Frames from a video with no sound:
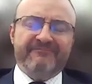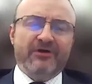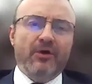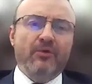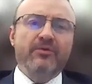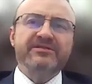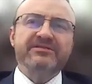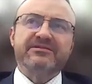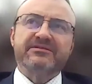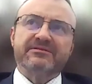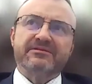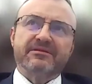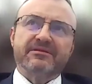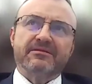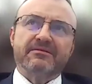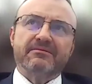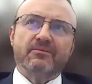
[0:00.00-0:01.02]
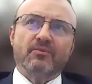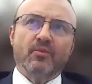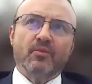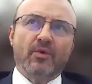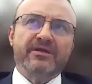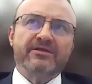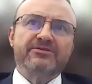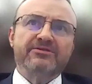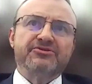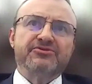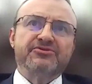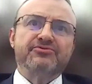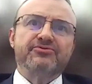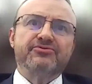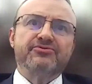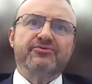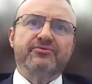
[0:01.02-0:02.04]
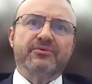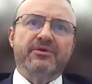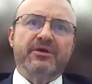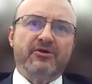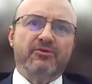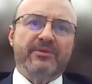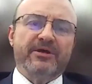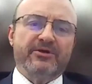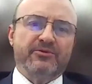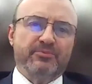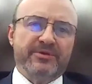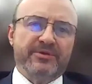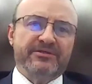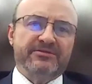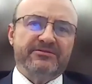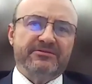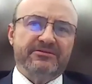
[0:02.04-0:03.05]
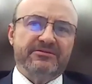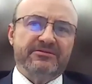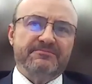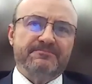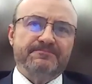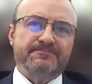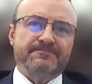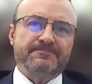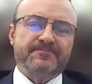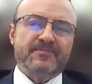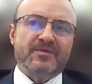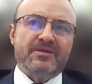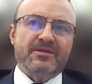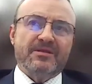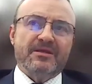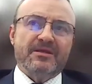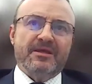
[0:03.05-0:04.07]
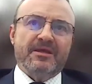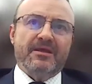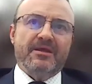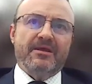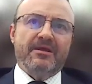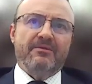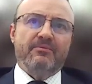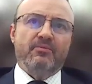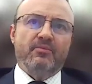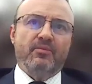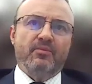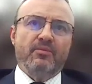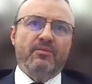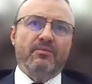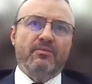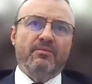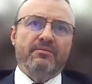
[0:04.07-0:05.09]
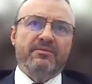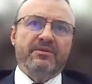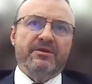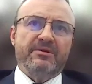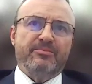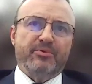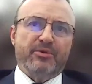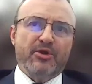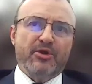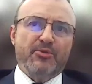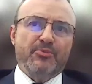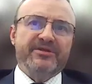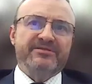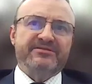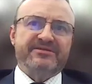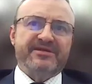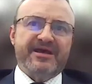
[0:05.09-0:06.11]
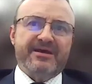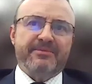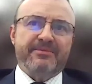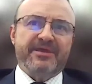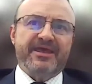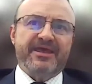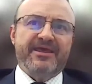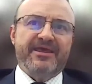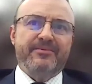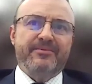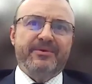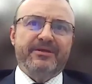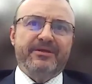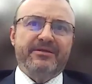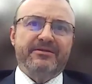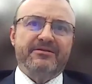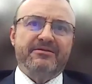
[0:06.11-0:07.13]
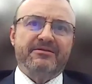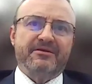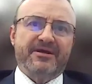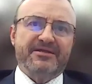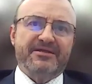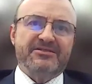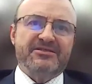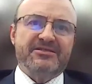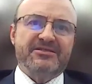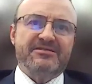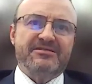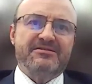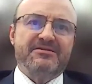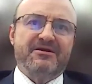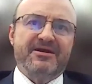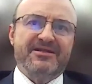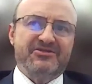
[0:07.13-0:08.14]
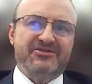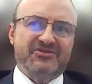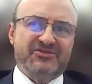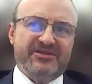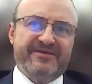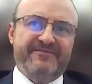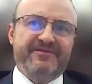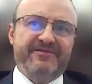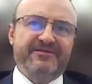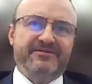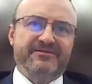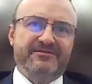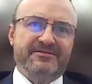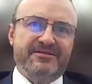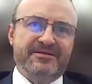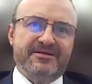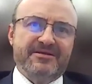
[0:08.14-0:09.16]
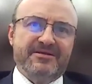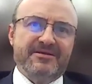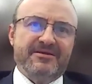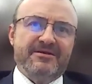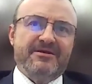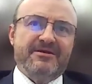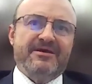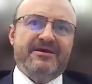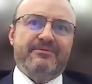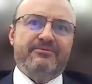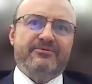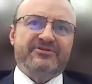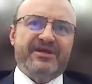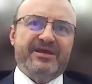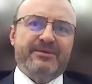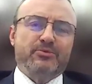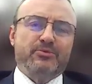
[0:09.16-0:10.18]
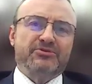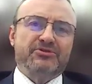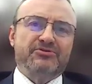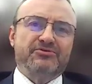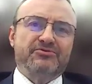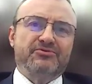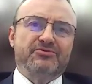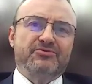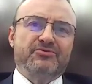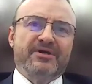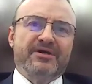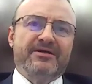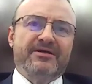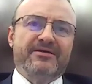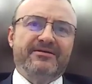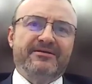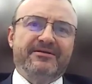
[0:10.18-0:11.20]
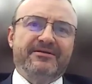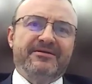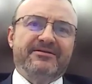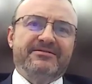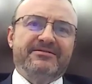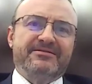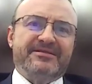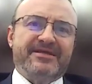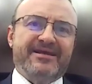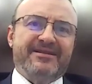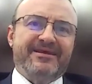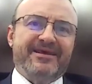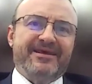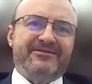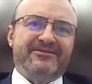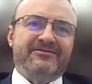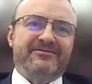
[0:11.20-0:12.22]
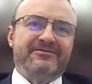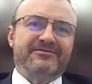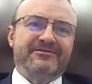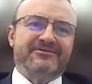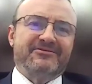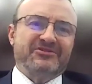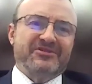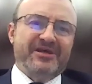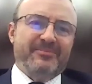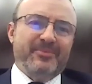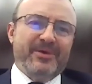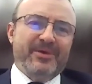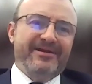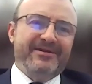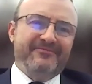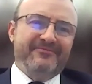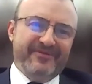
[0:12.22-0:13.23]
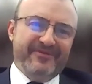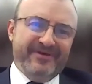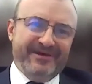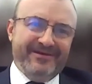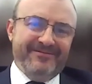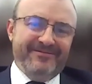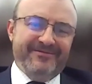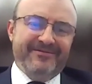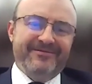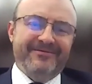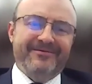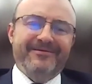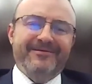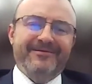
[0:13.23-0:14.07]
I've always wanted to own my own business, and the appropriate time came in 1997. I was able to take that step out in faith